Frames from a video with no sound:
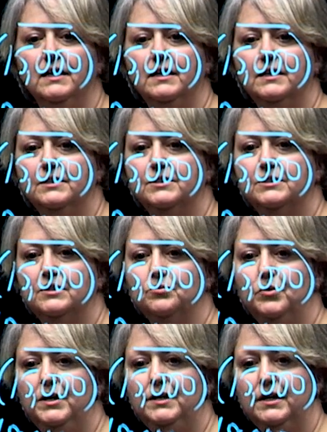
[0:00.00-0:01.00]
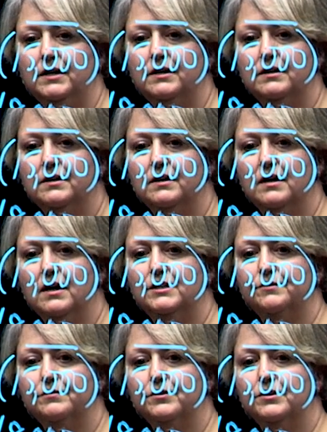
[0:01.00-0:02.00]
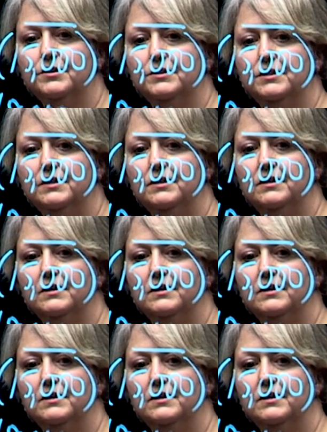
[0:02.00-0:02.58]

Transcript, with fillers: is we needed a deferred